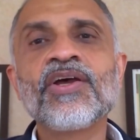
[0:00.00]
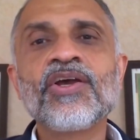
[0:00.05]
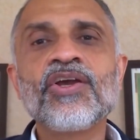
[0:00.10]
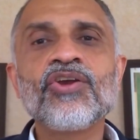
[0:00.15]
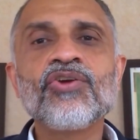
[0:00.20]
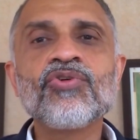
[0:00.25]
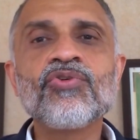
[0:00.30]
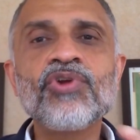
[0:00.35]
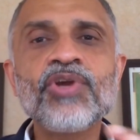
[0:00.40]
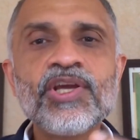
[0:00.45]

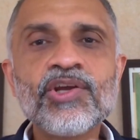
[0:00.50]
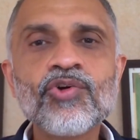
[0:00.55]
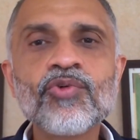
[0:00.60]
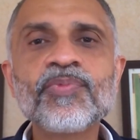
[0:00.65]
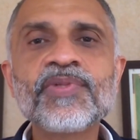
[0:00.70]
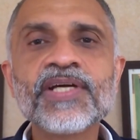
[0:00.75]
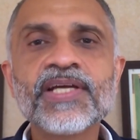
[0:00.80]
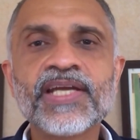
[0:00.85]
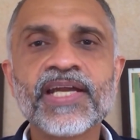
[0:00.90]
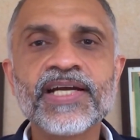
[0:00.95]
you
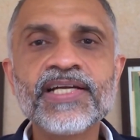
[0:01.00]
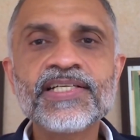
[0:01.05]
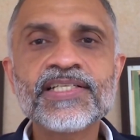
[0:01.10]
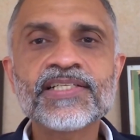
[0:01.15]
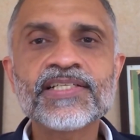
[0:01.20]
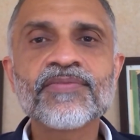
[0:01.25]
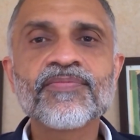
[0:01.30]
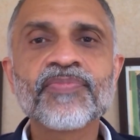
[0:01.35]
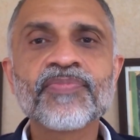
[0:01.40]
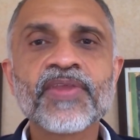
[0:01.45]
regroup the
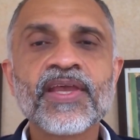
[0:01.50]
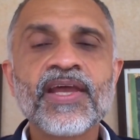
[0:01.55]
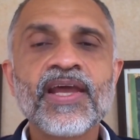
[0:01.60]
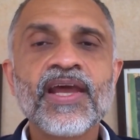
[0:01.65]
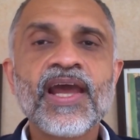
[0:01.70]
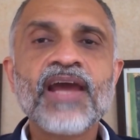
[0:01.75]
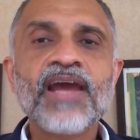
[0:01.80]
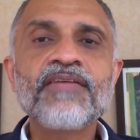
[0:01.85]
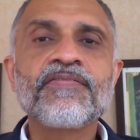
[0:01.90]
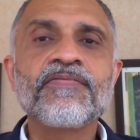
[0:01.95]
kids,
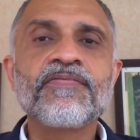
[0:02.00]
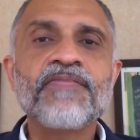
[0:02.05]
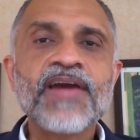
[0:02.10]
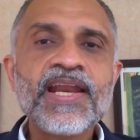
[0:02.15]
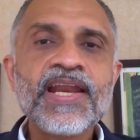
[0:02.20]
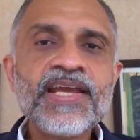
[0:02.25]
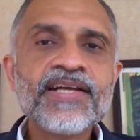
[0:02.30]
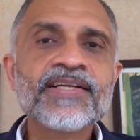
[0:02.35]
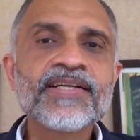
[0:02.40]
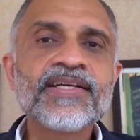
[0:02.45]
and
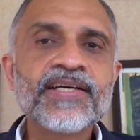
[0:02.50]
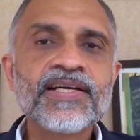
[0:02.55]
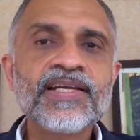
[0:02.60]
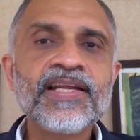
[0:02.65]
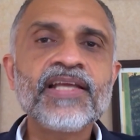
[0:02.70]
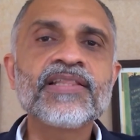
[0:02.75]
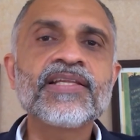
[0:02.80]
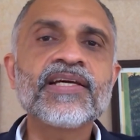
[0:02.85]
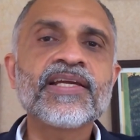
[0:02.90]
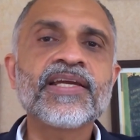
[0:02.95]
very
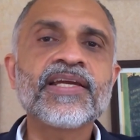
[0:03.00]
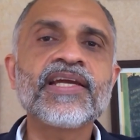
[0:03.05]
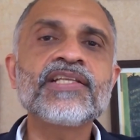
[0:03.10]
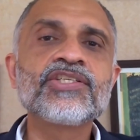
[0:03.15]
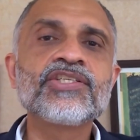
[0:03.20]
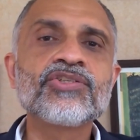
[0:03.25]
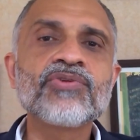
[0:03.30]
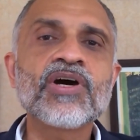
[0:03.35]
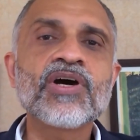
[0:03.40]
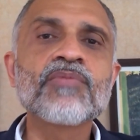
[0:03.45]
clearly the
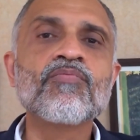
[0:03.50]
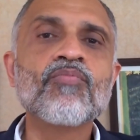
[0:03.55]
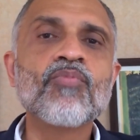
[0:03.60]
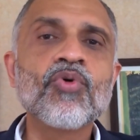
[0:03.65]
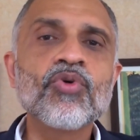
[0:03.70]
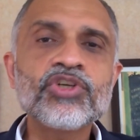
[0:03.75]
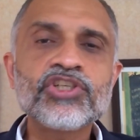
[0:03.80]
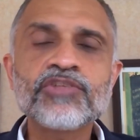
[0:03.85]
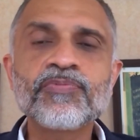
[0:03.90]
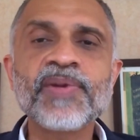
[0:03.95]
kids who are
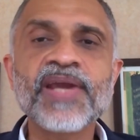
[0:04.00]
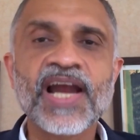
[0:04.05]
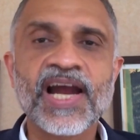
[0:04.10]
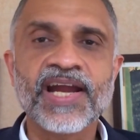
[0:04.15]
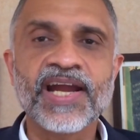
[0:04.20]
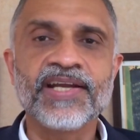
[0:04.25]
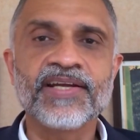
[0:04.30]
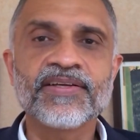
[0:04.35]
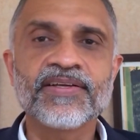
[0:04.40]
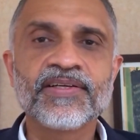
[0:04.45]
most
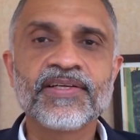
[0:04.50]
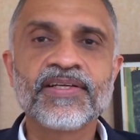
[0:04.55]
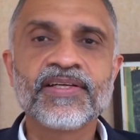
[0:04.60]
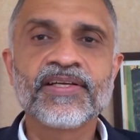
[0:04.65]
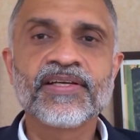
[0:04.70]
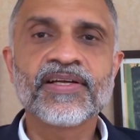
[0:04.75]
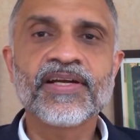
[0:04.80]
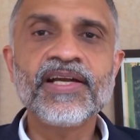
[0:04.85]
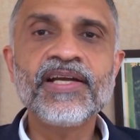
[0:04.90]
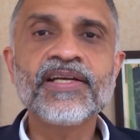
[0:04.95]
behind,
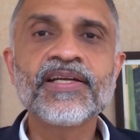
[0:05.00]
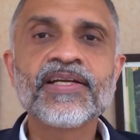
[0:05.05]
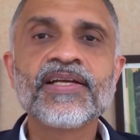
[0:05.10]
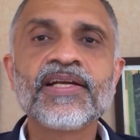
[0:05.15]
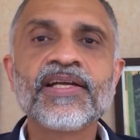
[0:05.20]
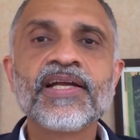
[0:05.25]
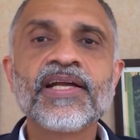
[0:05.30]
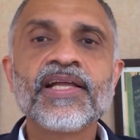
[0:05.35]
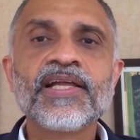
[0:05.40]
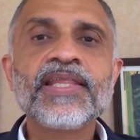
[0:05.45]
right?
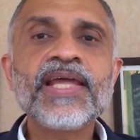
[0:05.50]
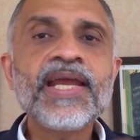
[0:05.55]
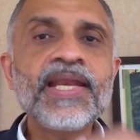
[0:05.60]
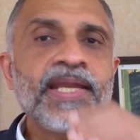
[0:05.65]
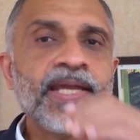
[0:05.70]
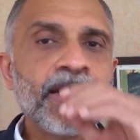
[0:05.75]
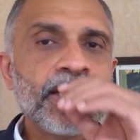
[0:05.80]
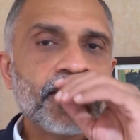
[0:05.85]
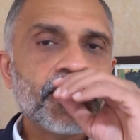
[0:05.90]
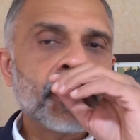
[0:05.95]
They
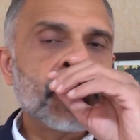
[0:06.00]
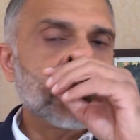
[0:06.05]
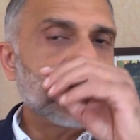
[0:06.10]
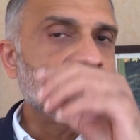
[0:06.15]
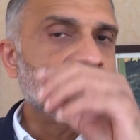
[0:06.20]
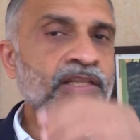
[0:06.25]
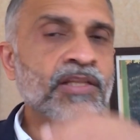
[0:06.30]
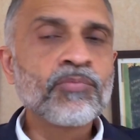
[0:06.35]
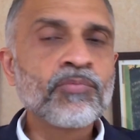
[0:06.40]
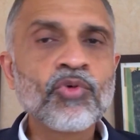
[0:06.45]
need
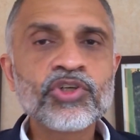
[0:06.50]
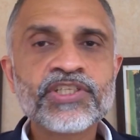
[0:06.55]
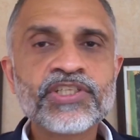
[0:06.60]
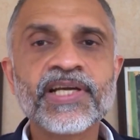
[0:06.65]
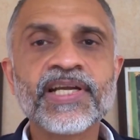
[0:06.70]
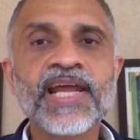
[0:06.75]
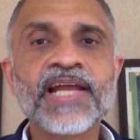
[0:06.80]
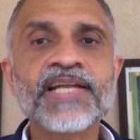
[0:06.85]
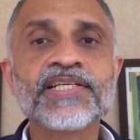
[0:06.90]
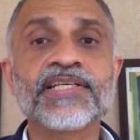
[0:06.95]
the most
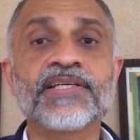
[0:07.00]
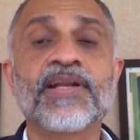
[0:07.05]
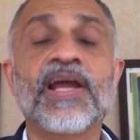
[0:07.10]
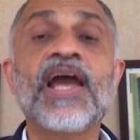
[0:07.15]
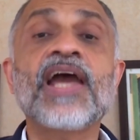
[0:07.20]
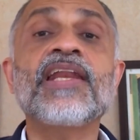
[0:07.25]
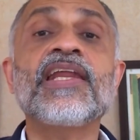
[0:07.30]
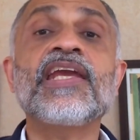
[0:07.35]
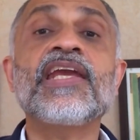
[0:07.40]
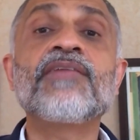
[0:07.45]
attention.
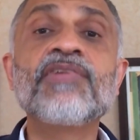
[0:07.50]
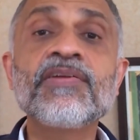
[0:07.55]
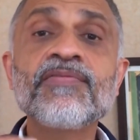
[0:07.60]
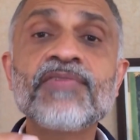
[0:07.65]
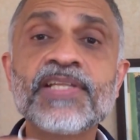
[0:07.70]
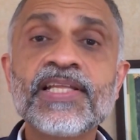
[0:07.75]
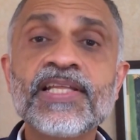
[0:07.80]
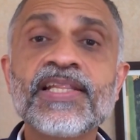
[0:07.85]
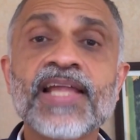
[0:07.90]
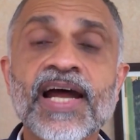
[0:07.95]
And even
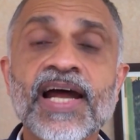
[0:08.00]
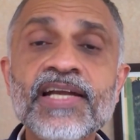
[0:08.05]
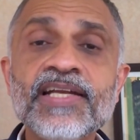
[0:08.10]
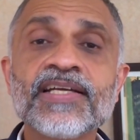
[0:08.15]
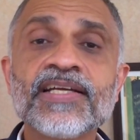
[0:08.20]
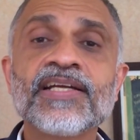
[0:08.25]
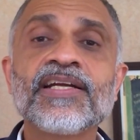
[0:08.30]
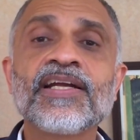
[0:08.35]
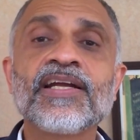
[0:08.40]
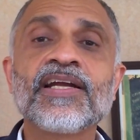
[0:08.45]
within that,
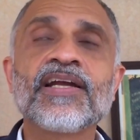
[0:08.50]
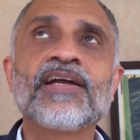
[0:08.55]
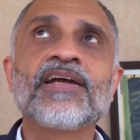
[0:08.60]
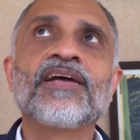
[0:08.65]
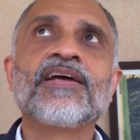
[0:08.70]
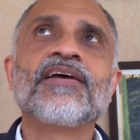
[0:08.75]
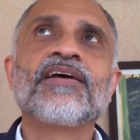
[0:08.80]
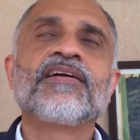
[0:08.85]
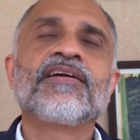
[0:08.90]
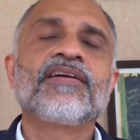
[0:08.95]

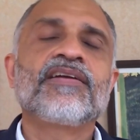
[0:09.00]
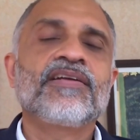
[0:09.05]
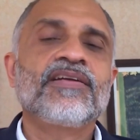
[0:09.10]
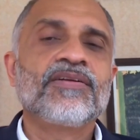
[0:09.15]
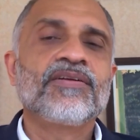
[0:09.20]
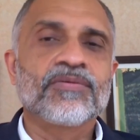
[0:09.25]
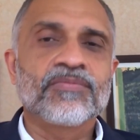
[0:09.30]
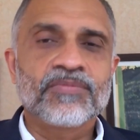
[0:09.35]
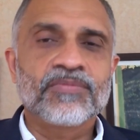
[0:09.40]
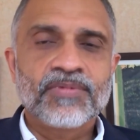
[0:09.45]

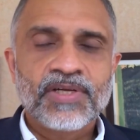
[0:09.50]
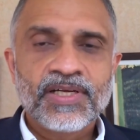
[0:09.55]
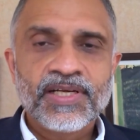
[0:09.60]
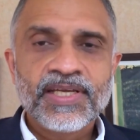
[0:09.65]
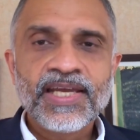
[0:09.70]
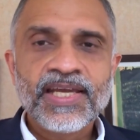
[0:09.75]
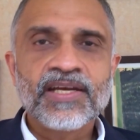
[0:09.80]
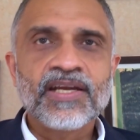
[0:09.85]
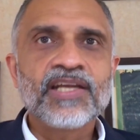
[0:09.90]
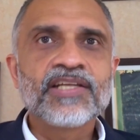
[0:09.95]

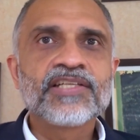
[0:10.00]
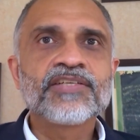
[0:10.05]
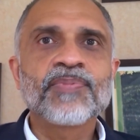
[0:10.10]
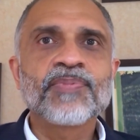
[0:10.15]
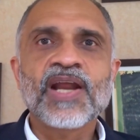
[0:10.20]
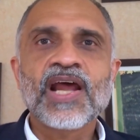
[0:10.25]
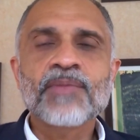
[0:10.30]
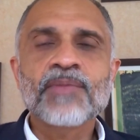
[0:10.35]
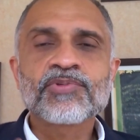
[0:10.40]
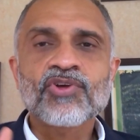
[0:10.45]
again, it's
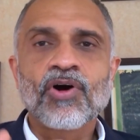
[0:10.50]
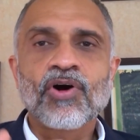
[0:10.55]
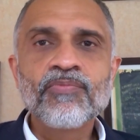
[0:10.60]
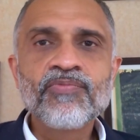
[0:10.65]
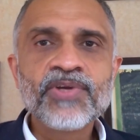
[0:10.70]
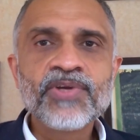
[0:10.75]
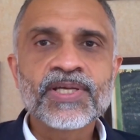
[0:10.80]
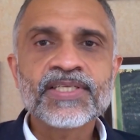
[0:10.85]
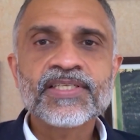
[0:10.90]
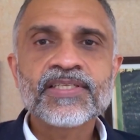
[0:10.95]
perhaps
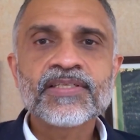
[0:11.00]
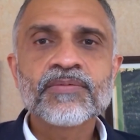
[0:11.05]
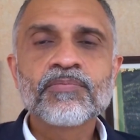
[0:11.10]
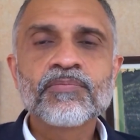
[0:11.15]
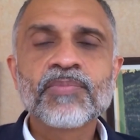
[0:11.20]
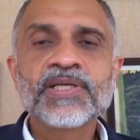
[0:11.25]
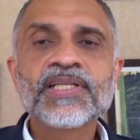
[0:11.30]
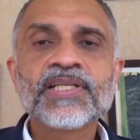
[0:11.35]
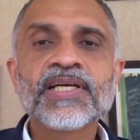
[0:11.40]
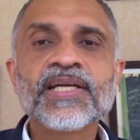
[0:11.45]
obvious,
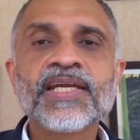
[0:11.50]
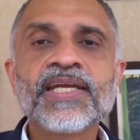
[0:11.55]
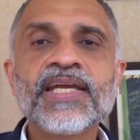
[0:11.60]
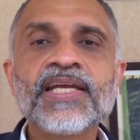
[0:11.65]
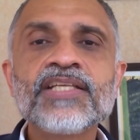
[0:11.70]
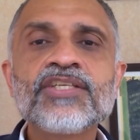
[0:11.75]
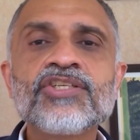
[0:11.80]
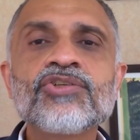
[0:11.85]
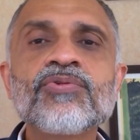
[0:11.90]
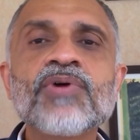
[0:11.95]
but the
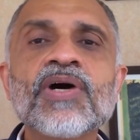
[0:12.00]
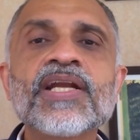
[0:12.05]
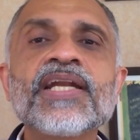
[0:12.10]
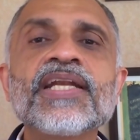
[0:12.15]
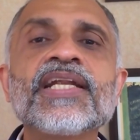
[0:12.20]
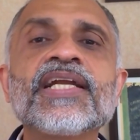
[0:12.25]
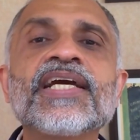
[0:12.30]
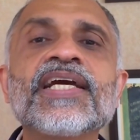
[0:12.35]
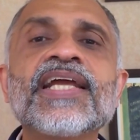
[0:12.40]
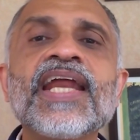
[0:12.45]
kids who are
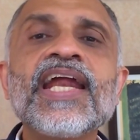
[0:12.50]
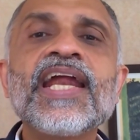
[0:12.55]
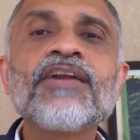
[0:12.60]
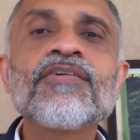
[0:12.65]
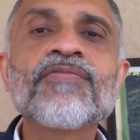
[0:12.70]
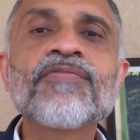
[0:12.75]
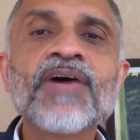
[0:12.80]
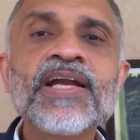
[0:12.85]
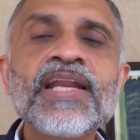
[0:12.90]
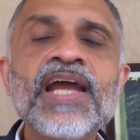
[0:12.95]
in grade
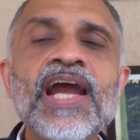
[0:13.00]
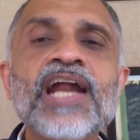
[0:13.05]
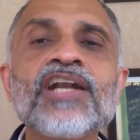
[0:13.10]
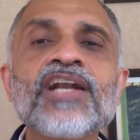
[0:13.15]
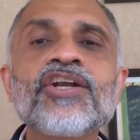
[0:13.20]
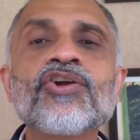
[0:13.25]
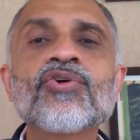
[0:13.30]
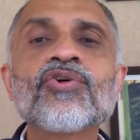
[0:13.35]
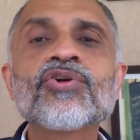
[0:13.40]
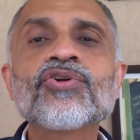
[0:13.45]
1
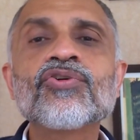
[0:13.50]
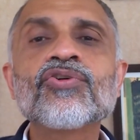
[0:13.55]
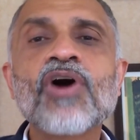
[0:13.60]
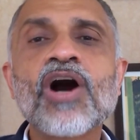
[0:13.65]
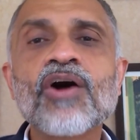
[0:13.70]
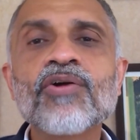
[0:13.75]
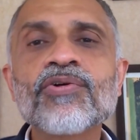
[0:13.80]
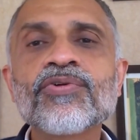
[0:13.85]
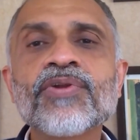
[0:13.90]
and don't know how to